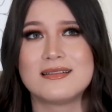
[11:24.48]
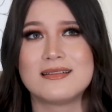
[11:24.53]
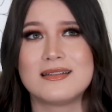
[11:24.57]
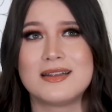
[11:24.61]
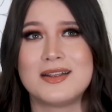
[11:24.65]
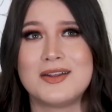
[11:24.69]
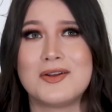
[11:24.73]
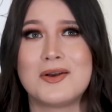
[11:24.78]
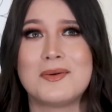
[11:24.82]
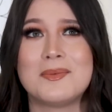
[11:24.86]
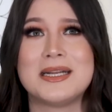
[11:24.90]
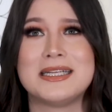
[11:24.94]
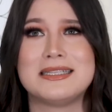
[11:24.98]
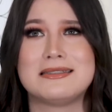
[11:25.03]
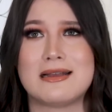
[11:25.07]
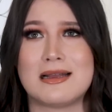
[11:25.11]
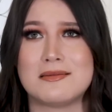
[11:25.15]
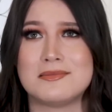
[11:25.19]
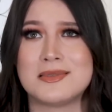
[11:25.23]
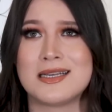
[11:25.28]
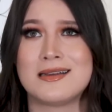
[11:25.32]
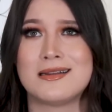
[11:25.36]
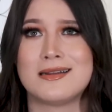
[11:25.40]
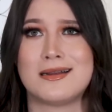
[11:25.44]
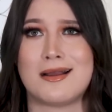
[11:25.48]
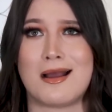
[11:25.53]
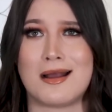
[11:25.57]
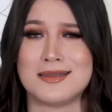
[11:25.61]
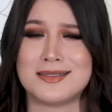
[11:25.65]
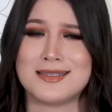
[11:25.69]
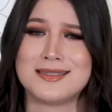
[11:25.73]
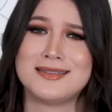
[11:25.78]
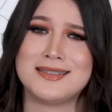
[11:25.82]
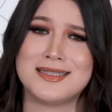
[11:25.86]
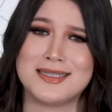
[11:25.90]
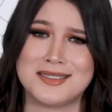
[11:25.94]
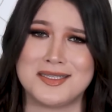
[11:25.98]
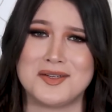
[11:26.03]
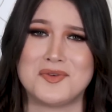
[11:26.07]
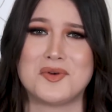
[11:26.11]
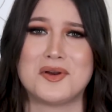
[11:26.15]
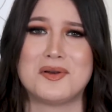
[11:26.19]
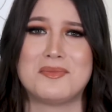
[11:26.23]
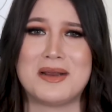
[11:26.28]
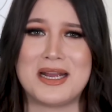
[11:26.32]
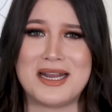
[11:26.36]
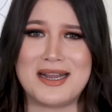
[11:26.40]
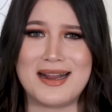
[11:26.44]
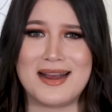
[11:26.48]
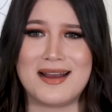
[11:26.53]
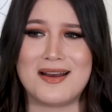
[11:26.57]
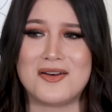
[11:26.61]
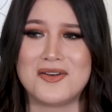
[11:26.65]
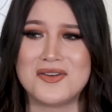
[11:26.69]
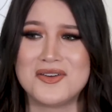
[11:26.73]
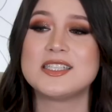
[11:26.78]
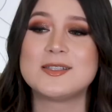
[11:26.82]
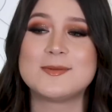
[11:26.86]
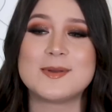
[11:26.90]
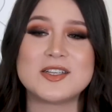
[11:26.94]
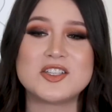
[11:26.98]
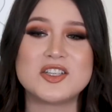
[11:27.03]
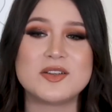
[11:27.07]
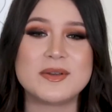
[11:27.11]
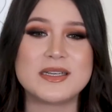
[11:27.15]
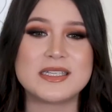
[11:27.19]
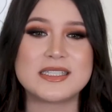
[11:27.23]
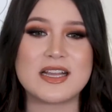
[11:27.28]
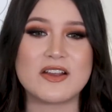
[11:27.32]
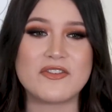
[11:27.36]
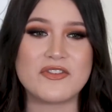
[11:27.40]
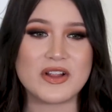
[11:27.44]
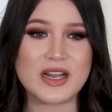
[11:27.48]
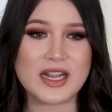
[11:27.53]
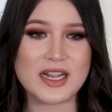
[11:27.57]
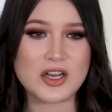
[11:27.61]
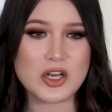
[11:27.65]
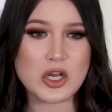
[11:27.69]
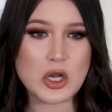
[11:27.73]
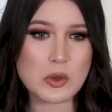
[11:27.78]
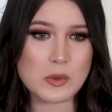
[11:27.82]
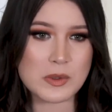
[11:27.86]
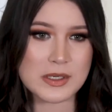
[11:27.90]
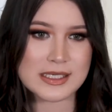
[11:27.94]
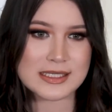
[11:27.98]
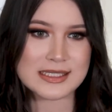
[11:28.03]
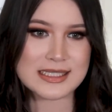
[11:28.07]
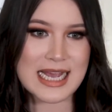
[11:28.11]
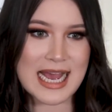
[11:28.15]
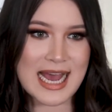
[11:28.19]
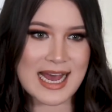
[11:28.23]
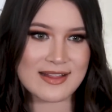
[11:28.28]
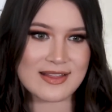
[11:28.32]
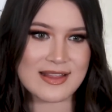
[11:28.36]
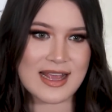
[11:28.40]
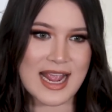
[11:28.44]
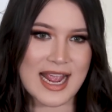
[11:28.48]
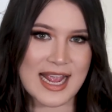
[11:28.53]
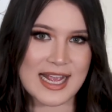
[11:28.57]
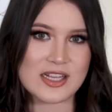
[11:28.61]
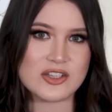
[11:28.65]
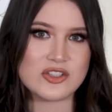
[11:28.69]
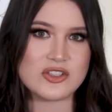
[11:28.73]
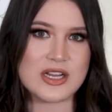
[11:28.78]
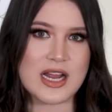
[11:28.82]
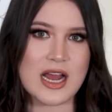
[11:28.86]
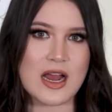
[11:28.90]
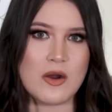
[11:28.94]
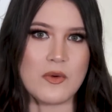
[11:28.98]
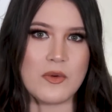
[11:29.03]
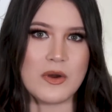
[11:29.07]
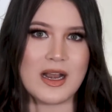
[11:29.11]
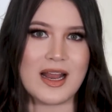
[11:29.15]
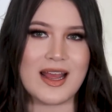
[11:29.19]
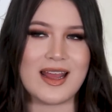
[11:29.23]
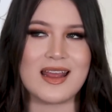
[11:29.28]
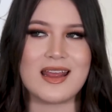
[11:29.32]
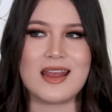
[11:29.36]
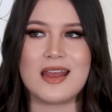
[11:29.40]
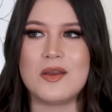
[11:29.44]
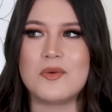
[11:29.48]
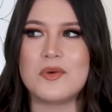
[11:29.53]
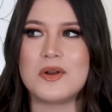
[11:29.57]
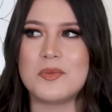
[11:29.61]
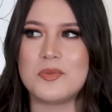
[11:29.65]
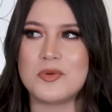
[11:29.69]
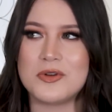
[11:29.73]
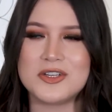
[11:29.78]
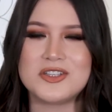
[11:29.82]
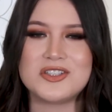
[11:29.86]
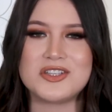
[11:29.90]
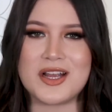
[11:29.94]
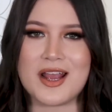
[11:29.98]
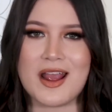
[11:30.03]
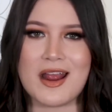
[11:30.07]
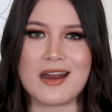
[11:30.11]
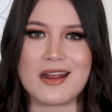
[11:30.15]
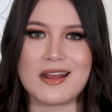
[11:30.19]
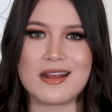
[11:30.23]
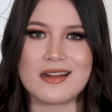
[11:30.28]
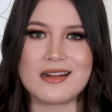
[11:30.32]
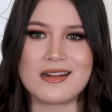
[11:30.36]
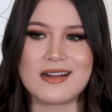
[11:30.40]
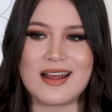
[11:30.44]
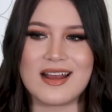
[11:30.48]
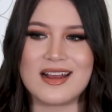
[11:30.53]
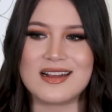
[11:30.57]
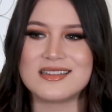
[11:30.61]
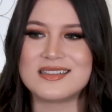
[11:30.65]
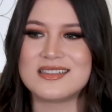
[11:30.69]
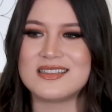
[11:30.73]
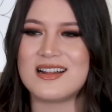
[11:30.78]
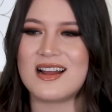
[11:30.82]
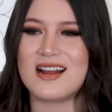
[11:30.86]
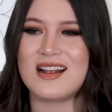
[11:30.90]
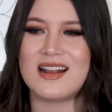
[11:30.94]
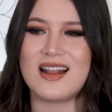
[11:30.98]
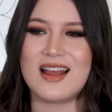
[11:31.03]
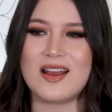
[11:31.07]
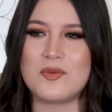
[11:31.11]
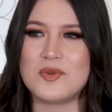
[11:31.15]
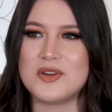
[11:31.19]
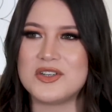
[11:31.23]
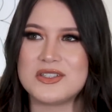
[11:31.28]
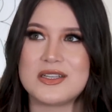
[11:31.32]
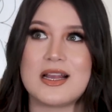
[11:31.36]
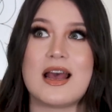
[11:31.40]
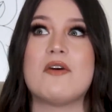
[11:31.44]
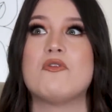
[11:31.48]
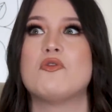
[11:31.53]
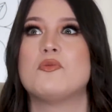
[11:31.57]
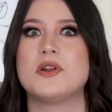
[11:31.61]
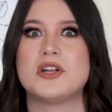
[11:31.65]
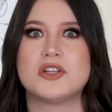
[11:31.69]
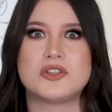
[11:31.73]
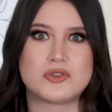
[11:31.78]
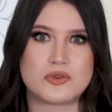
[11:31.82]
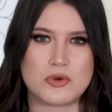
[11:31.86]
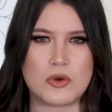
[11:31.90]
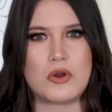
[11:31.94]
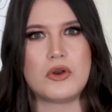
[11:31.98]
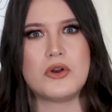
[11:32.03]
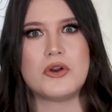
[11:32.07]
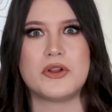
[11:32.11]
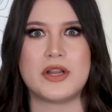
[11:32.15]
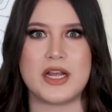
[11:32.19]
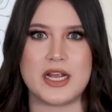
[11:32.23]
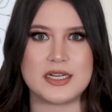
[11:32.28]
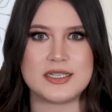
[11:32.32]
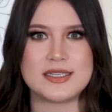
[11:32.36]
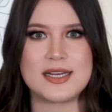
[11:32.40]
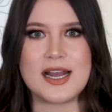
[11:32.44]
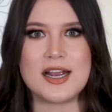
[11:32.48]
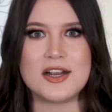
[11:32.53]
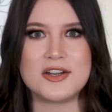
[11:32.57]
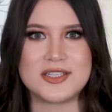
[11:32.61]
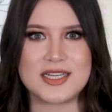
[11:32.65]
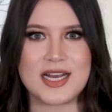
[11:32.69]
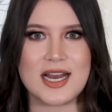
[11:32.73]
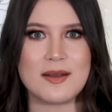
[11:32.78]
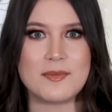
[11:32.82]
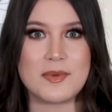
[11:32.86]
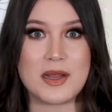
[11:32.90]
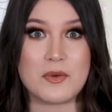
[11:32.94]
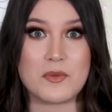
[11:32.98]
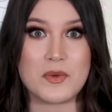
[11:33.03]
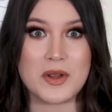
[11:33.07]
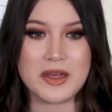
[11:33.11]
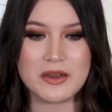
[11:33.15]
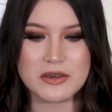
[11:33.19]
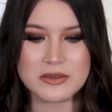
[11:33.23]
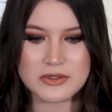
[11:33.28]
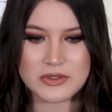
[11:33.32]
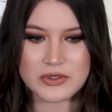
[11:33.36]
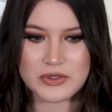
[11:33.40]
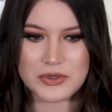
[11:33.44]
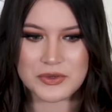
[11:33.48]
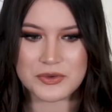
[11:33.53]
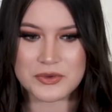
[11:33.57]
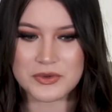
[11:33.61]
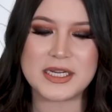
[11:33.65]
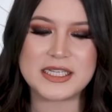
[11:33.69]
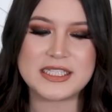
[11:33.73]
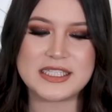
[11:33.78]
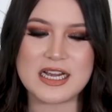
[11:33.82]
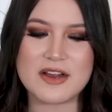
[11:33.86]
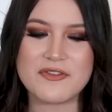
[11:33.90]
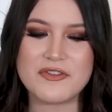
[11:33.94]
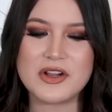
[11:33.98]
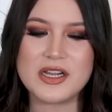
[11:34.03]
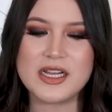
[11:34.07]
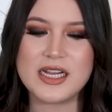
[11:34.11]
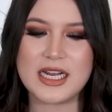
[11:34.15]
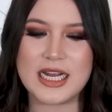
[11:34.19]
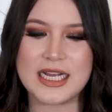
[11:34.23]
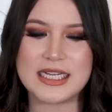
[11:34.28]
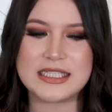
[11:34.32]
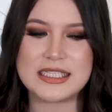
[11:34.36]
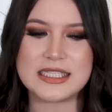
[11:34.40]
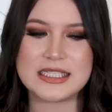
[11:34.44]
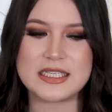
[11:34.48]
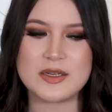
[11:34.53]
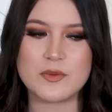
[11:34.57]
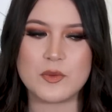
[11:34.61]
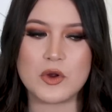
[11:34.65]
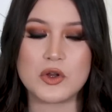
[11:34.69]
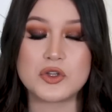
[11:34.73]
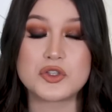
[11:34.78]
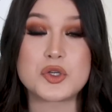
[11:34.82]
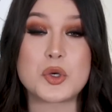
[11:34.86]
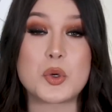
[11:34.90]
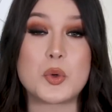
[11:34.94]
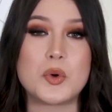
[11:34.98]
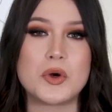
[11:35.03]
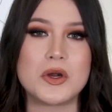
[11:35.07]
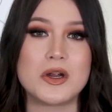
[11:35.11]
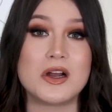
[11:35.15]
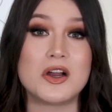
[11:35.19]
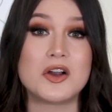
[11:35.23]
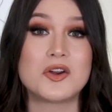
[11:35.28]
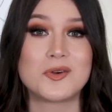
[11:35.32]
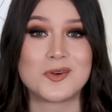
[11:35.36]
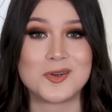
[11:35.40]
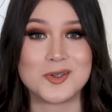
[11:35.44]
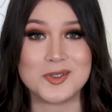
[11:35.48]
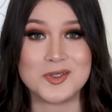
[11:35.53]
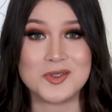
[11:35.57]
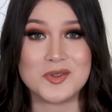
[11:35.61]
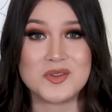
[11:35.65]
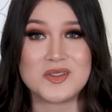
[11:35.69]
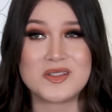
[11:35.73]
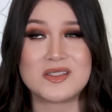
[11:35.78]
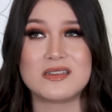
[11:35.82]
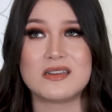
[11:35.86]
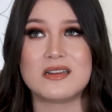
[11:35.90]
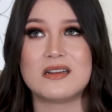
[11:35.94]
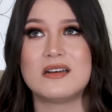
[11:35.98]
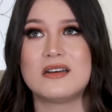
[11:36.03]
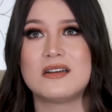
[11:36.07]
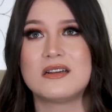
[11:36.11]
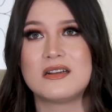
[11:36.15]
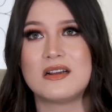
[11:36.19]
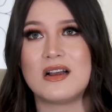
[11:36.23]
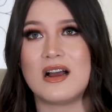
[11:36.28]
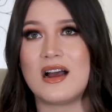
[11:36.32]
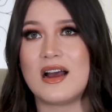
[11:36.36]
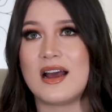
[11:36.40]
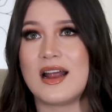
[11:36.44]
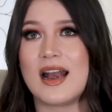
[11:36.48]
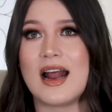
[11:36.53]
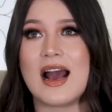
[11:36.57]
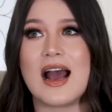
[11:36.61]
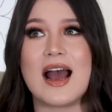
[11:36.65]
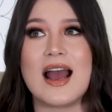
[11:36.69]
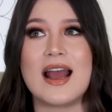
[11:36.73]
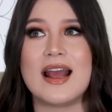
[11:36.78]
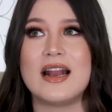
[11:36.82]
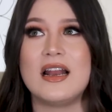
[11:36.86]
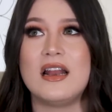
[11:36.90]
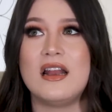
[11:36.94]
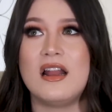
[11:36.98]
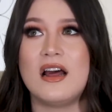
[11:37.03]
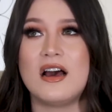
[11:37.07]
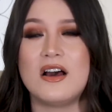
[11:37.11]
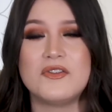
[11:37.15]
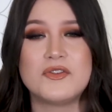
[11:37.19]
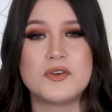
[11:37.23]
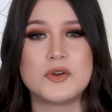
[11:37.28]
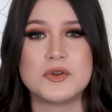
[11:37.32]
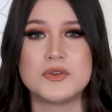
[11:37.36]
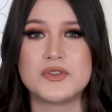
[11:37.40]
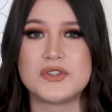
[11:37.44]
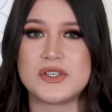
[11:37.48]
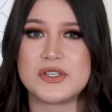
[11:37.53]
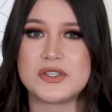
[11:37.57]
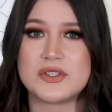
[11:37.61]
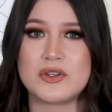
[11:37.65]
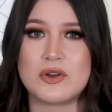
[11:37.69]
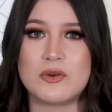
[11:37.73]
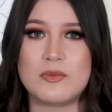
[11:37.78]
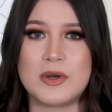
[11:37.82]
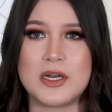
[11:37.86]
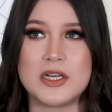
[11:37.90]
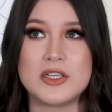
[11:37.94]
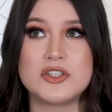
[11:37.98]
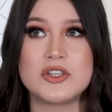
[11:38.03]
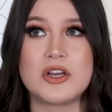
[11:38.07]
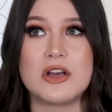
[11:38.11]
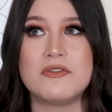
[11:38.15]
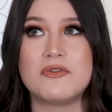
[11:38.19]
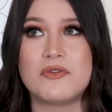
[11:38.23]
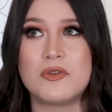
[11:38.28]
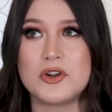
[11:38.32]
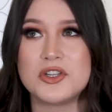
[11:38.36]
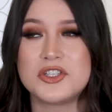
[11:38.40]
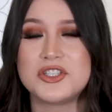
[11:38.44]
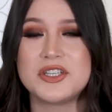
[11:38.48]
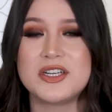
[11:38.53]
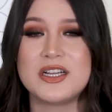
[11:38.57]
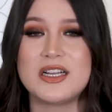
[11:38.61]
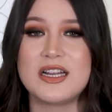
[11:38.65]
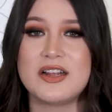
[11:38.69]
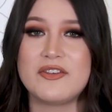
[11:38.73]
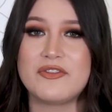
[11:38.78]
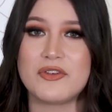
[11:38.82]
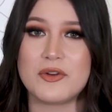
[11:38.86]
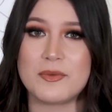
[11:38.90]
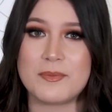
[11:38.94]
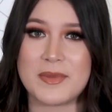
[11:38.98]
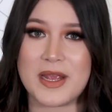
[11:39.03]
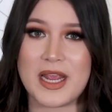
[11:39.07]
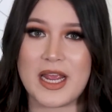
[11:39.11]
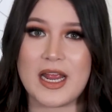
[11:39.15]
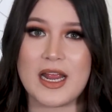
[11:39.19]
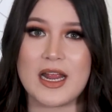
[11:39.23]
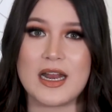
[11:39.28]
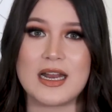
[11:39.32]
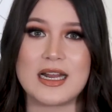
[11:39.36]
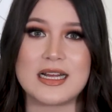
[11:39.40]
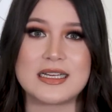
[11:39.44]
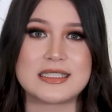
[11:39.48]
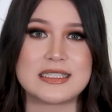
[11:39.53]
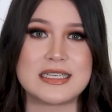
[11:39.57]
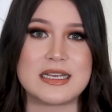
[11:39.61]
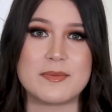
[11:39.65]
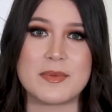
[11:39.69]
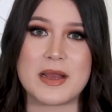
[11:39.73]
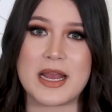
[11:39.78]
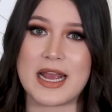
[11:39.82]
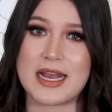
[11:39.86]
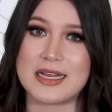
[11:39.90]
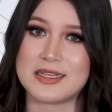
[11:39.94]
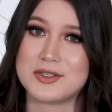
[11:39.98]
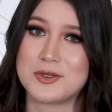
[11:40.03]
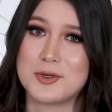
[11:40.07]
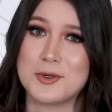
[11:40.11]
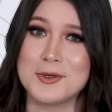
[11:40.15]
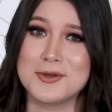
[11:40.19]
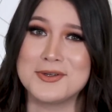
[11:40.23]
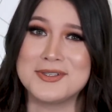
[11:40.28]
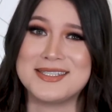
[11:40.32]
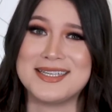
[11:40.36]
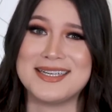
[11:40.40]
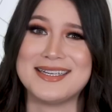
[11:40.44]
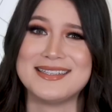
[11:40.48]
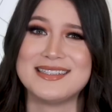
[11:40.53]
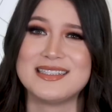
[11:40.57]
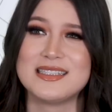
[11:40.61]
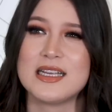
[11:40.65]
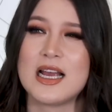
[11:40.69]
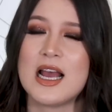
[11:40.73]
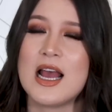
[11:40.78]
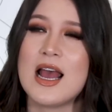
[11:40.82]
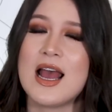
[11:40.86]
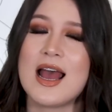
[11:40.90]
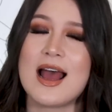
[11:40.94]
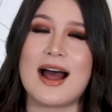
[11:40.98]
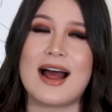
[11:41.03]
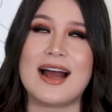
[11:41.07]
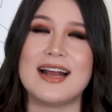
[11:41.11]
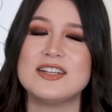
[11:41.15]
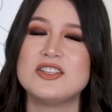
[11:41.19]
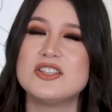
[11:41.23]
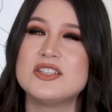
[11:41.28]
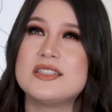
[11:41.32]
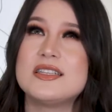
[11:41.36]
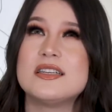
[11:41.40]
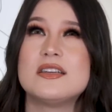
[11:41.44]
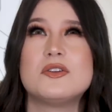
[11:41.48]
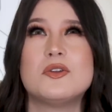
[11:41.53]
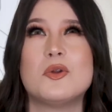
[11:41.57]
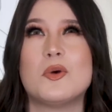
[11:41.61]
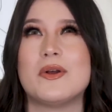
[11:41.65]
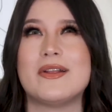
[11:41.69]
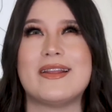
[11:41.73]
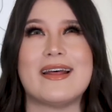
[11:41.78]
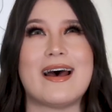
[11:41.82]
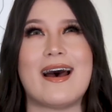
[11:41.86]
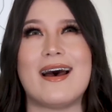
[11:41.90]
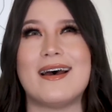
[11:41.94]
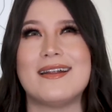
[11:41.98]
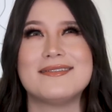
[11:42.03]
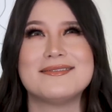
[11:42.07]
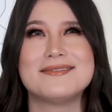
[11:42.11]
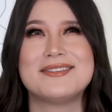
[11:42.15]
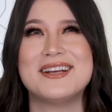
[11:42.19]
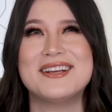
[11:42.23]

You know how many times I could have gone to Disney World by now? Especially because I feel like Noah's at the age now where like he would appreciate it. Like it's not like we just have him in a stroller the entire time like we used to. But definitely like Disney World or a cruise. Oh God, I love cruises so much. Unfortunately for me, Nassim hates cruises. I just ignore that.